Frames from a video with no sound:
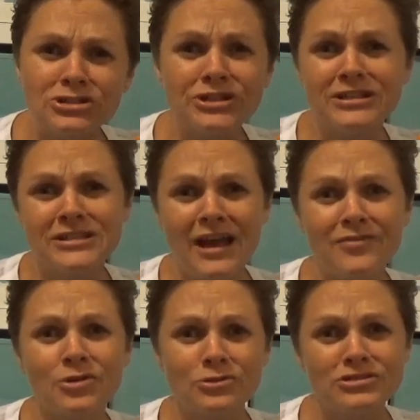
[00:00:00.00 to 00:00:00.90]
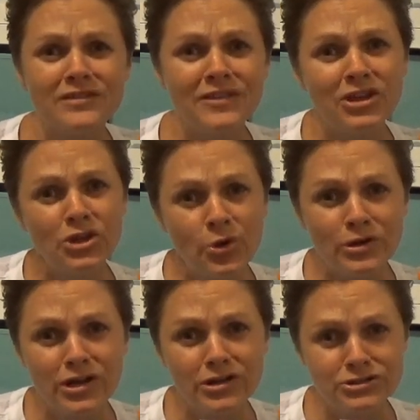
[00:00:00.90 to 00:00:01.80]
Tree doesn't have the cool stuff that
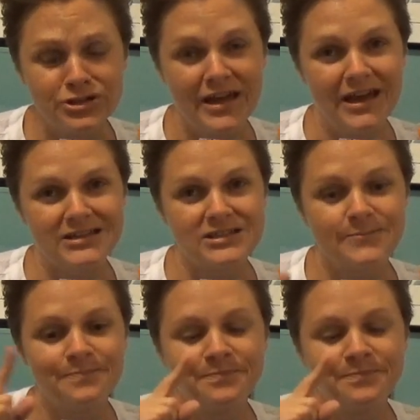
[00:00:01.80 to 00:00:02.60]
your Dollar Tree has